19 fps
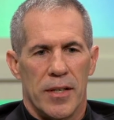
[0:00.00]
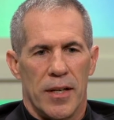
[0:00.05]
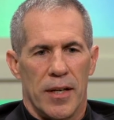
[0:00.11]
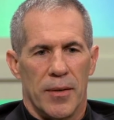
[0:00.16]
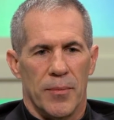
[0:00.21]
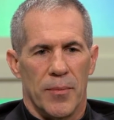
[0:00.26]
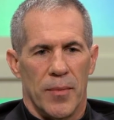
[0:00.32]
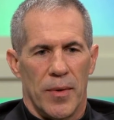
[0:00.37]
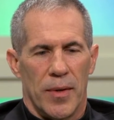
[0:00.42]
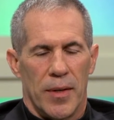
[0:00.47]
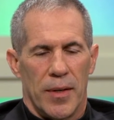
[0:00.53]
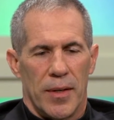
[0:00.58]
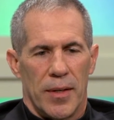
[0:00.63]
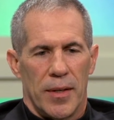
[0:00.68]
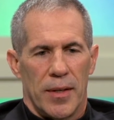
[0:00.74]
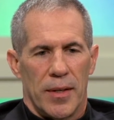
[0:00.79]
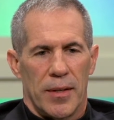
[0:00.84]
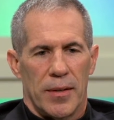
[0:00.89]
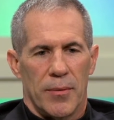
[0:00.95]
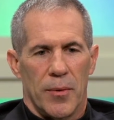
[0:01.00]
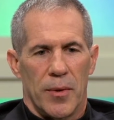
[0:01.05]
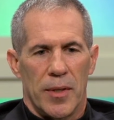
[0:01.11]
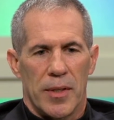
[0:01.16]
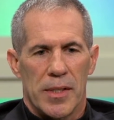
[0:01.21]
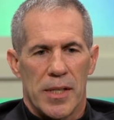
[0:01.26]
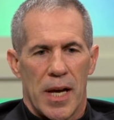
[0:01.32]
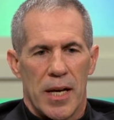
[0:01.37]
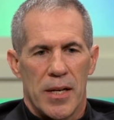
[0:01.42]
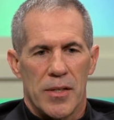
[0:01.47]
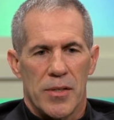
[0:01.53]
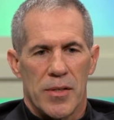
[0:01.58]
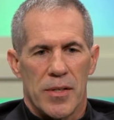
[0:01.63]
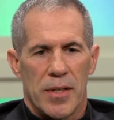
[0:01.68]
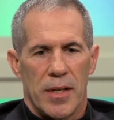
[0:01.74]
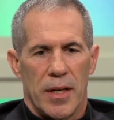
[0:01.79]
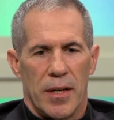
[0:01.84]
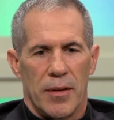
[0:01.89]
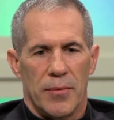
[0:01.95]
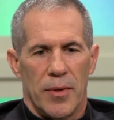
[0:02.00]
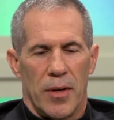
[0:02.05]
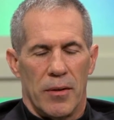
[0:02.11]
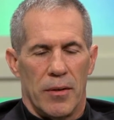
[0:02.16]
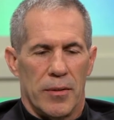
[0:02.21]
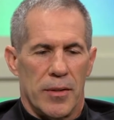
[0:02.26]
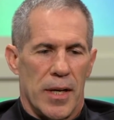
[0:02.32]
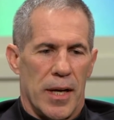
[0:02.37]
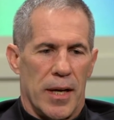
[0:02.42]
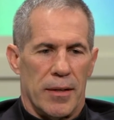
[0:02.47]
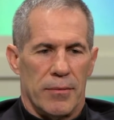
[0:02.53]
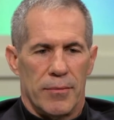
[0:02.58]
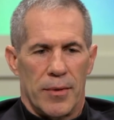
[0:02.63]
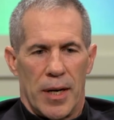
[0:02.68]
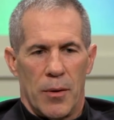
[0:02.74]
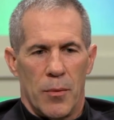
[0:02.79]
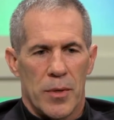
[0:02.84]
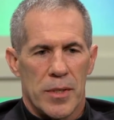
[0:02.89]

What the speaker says: One of those guys, I